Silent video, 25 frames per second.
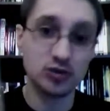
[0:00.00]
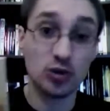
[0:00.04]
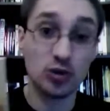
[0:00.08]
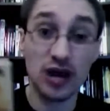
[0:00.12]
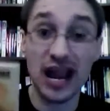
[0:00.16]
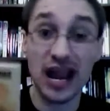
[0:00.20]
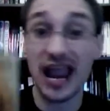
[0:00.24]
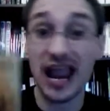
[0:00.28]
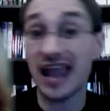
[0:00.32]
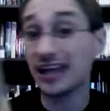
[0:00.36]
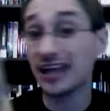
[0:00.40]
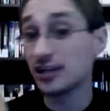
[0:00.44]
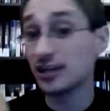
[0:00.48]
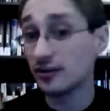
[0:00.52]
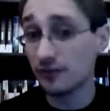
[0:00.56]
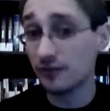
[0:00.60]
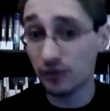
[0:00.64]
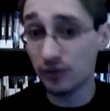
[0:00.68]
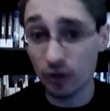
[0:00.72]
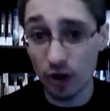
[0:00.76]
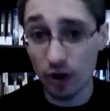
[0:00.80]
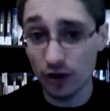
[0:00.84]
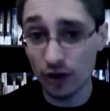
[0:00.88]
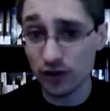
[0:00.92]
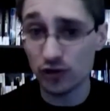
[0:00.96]
or Hand of
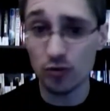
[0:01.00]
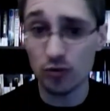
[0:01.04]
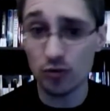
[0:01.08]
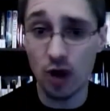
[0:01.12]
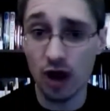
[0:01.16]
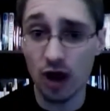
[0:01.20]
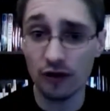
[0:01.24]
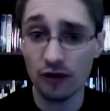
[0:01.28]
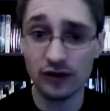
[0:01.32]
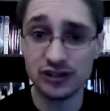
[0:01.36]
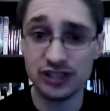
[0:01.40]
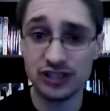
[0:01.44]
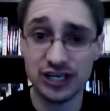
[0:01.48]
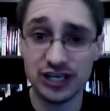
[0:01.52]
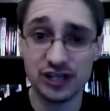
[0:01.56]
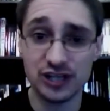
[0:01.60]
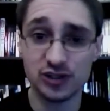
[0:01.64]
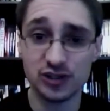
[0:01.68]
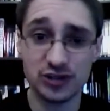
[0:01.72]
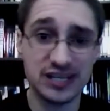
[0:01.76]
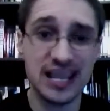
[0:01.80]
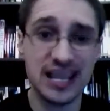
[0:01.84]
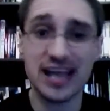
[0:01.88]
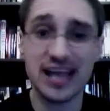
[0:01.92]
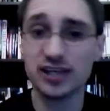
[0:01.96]
Thrawn duology is,
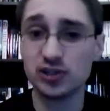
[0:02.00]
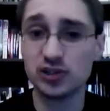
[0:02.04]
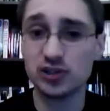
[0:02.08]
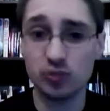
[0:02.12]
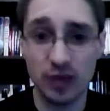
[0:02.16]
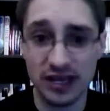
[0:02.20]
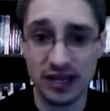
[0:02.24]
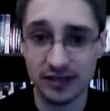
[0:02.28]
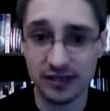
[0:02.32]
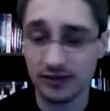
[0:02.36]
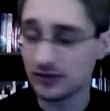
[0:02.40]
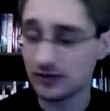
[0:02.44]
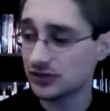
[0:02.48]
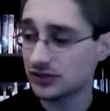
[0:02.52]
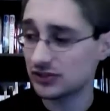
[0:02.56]
or the X-Wing